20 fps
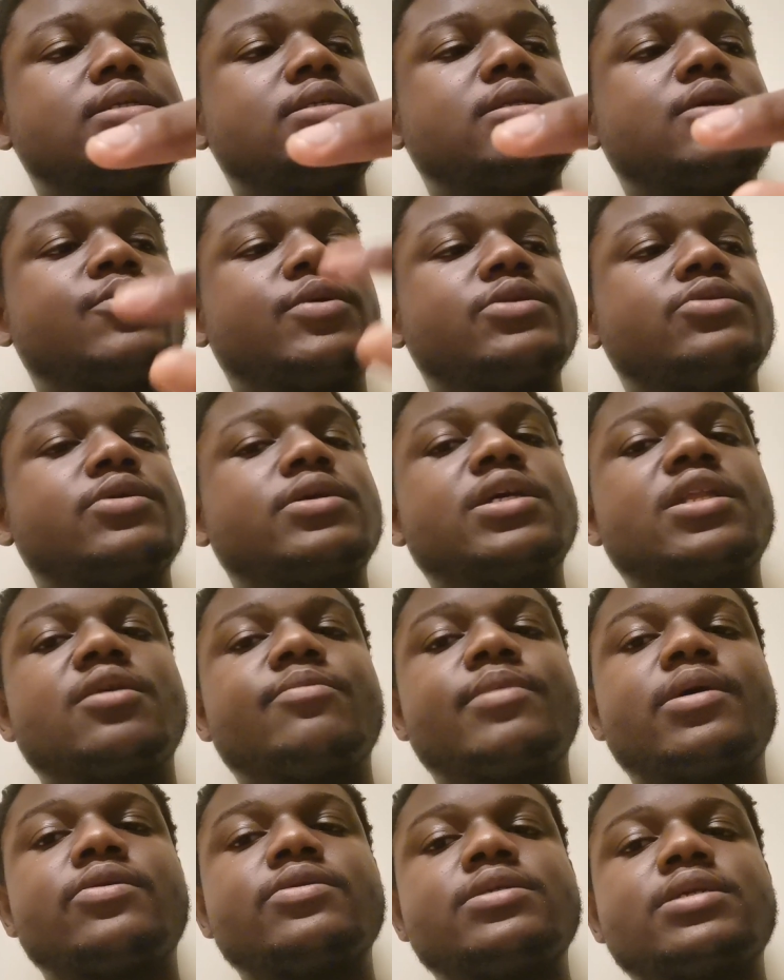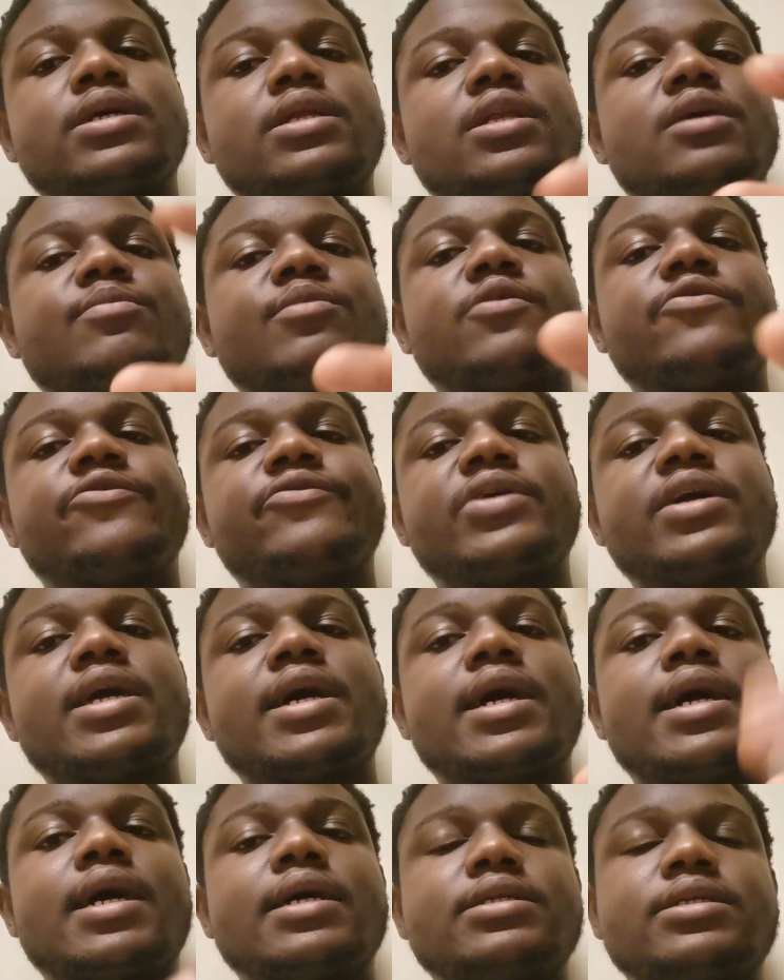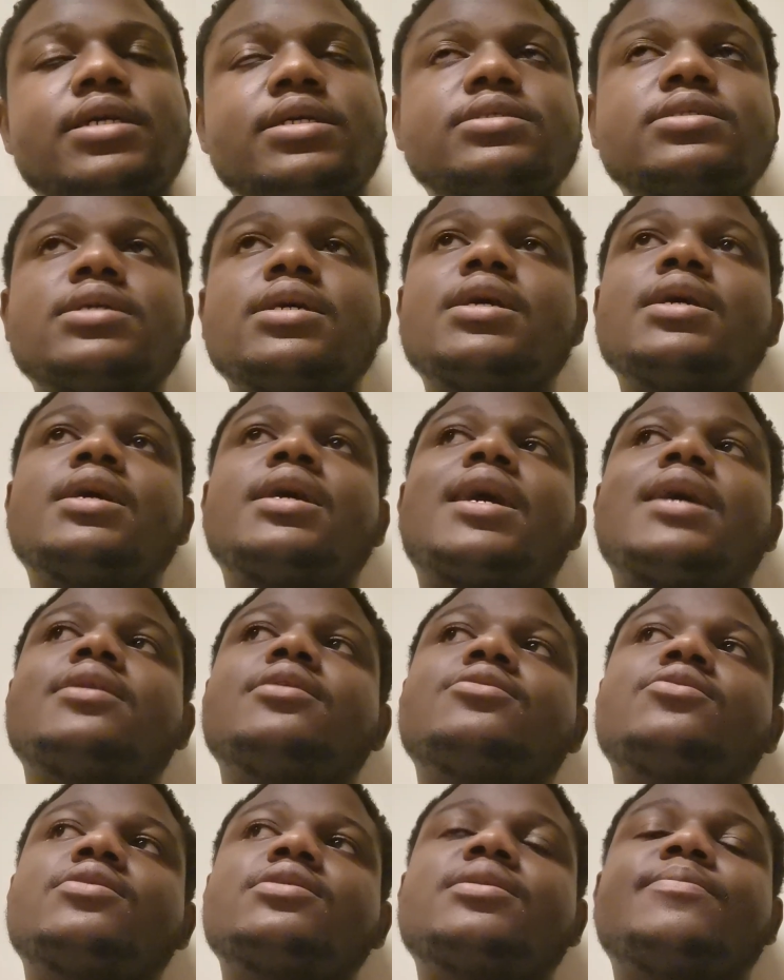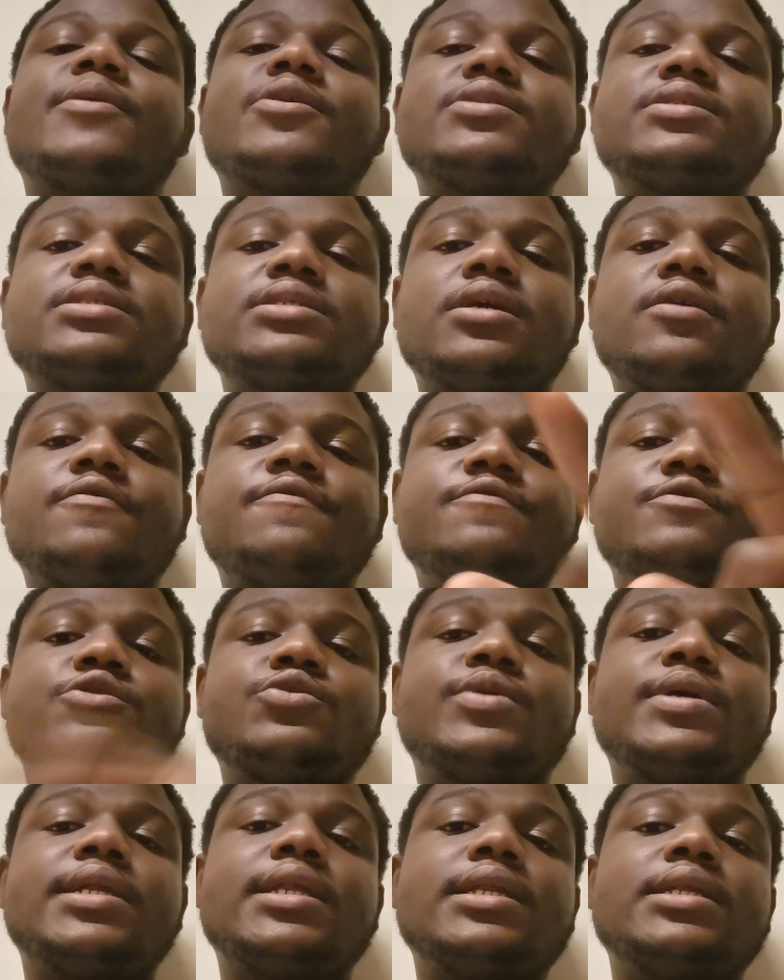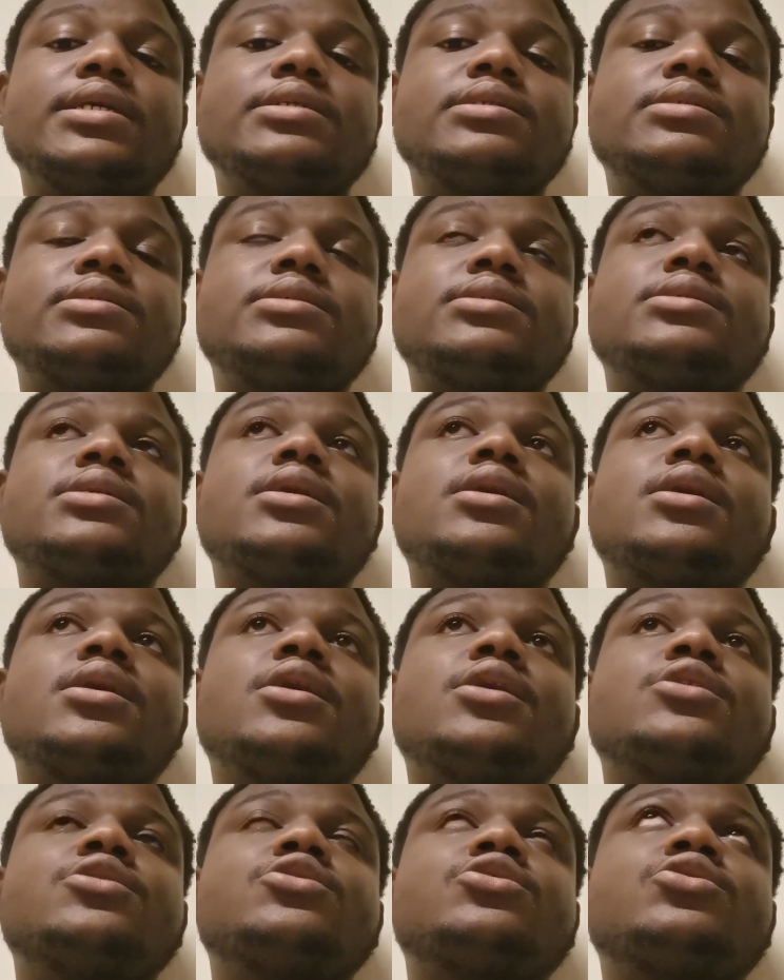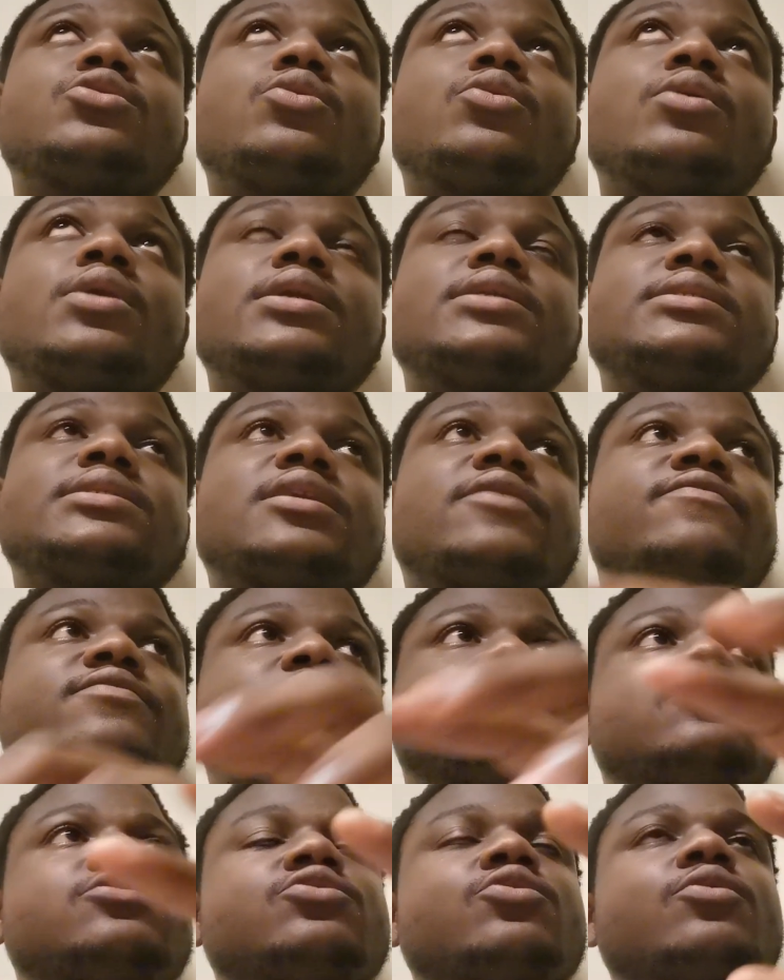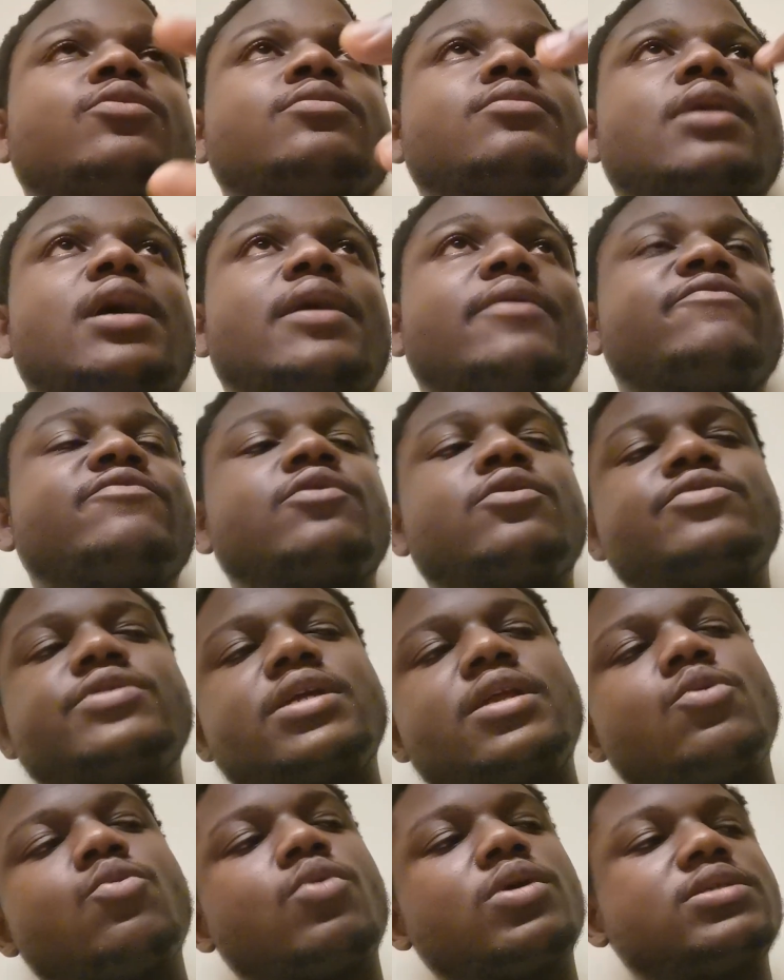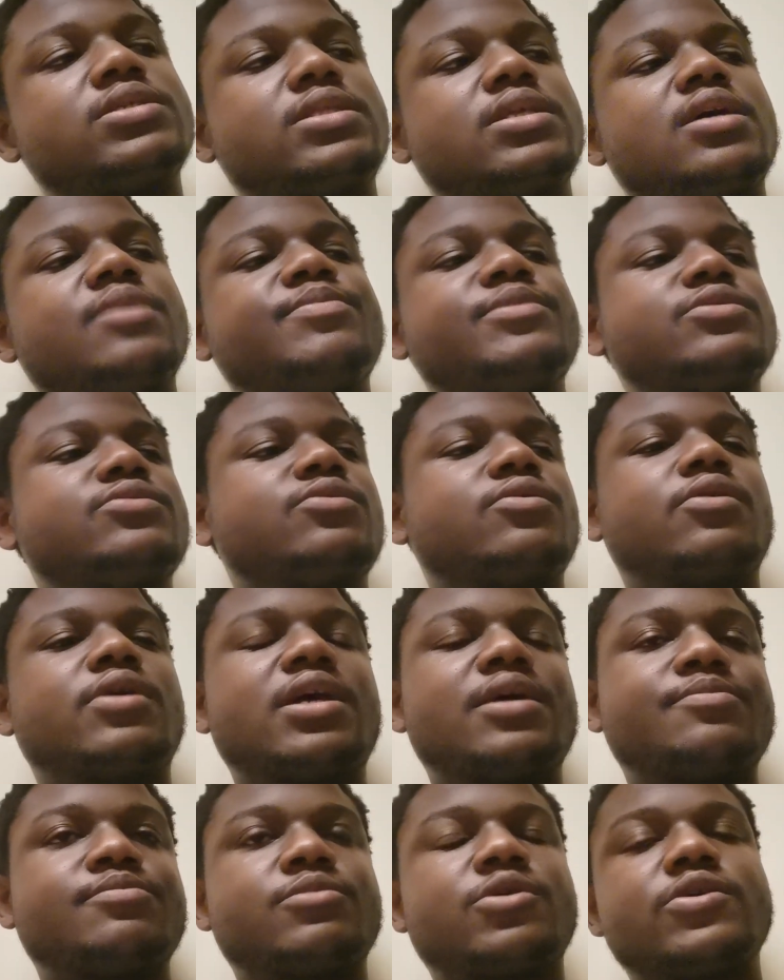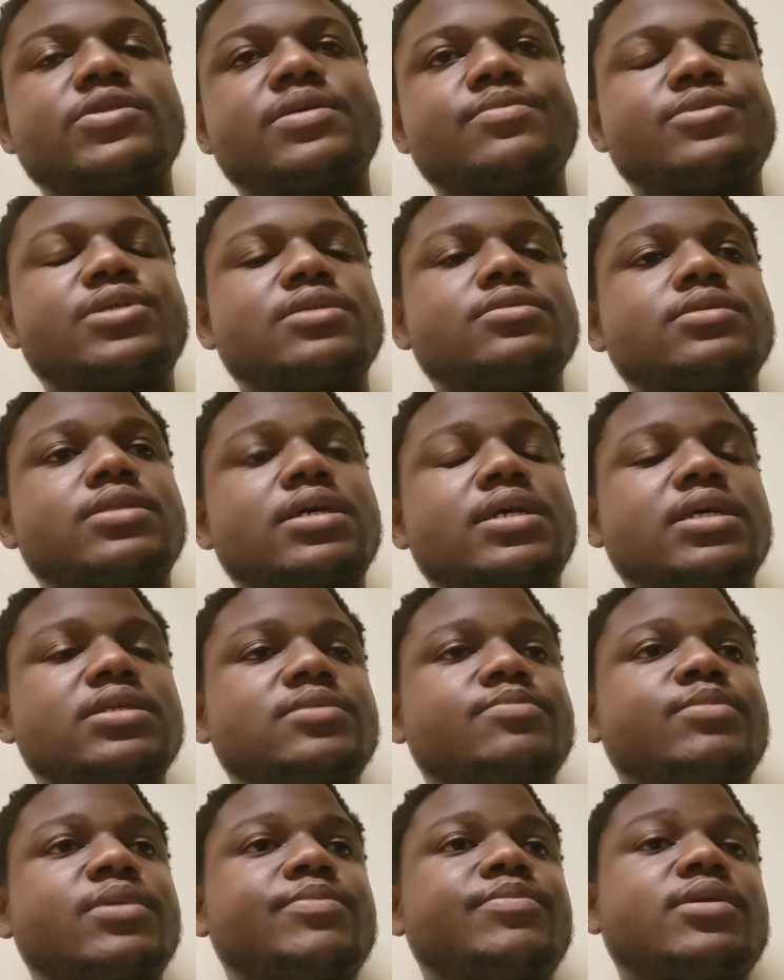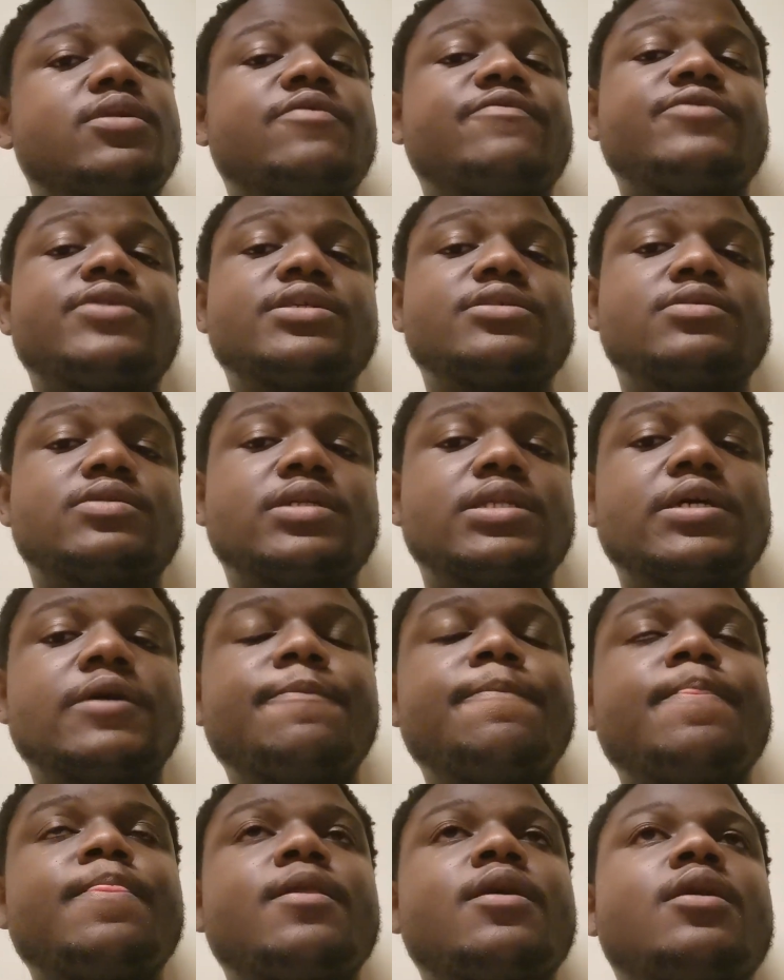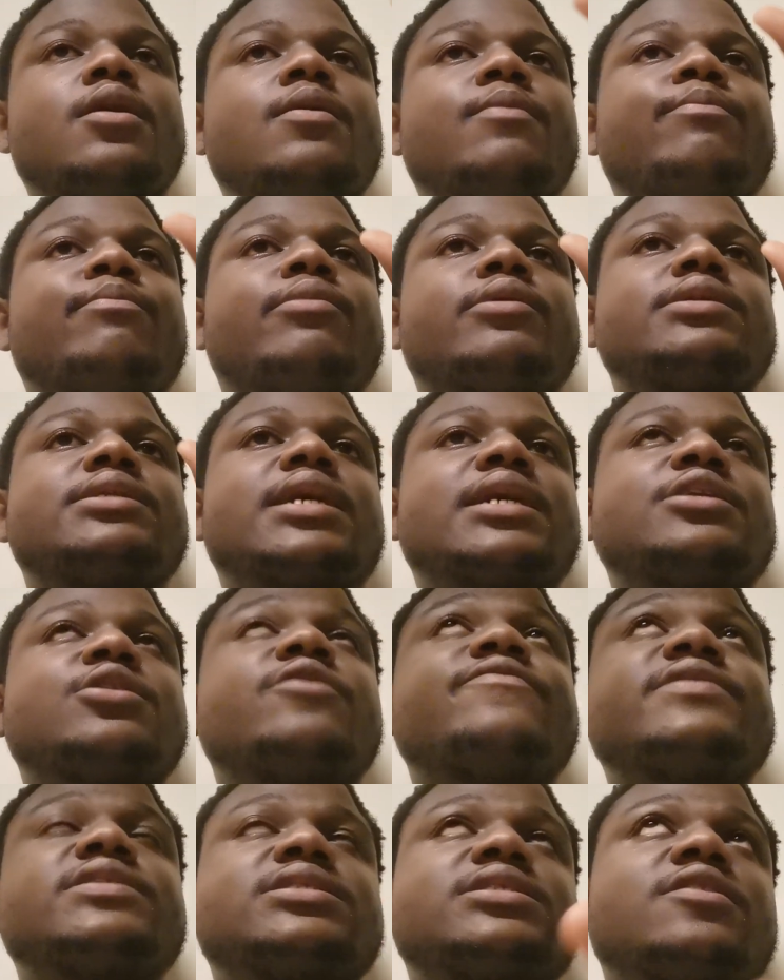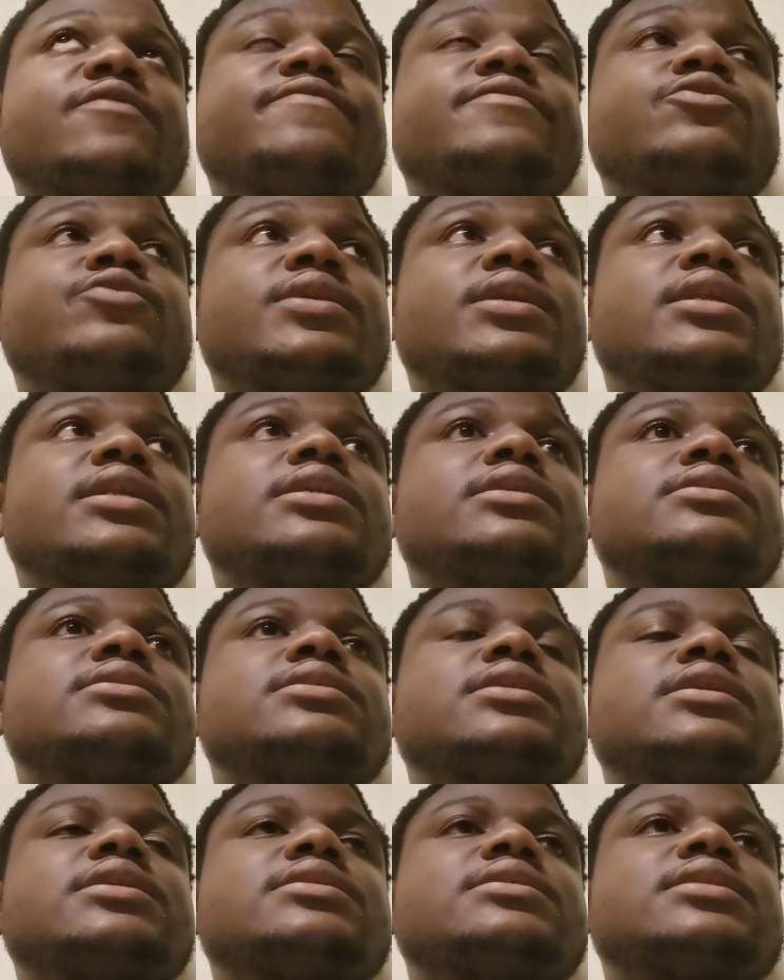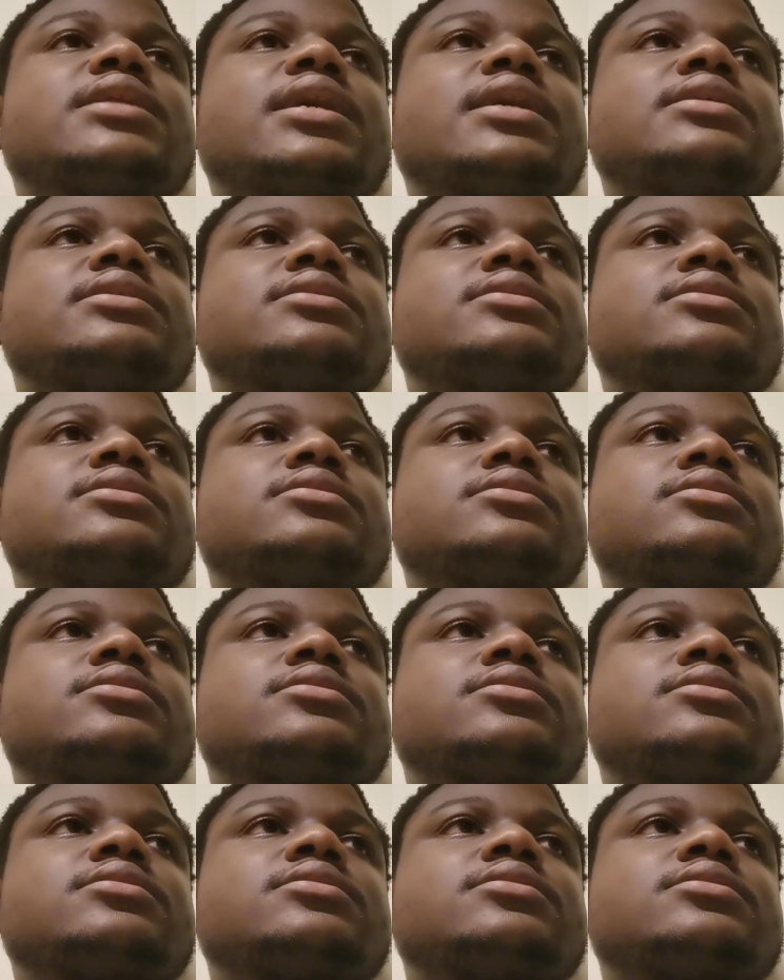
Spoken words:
and they were talking about a number of AI ideas, and they talked about self-doing lists. So I've not really watched the episode because I'm trying to take a bit of rest today. But the idea of a self-doing list is that,